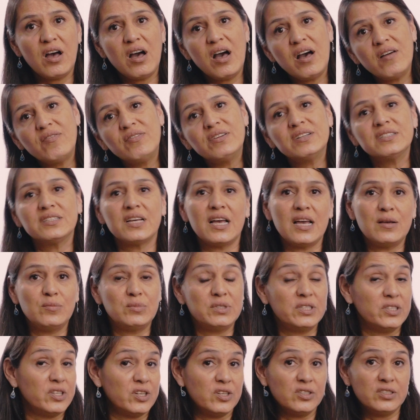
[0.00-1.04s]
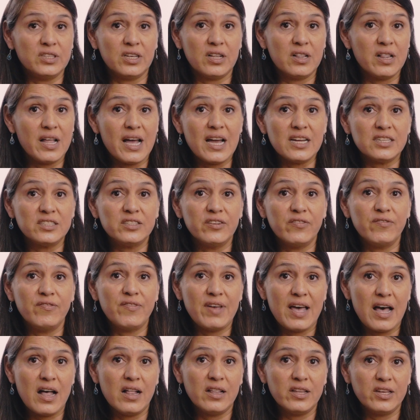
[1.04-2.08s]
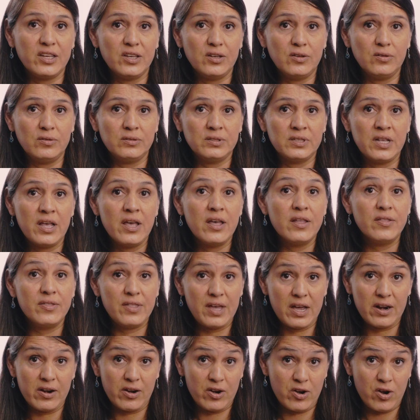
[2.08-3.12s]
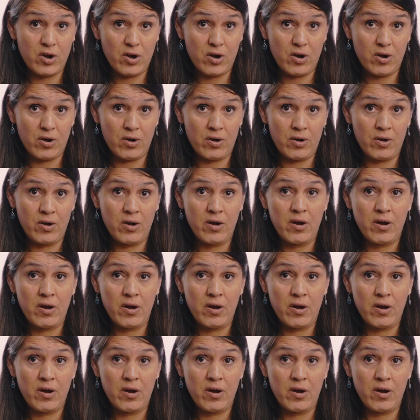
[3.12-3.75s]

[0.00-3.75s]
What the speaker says: oftentimes there's a clash of values that occur.